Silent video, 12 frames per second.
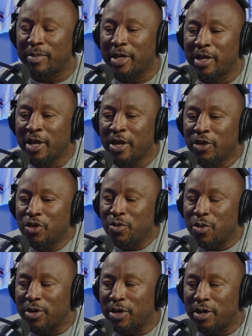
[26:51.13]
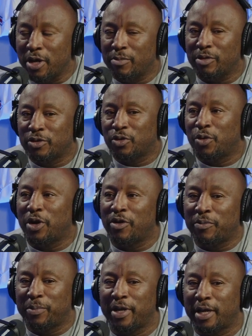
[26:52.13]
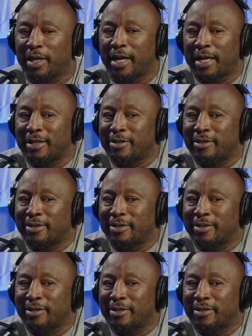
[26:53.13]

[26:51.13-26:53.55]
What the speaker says: I mean, you were a number 12 pick.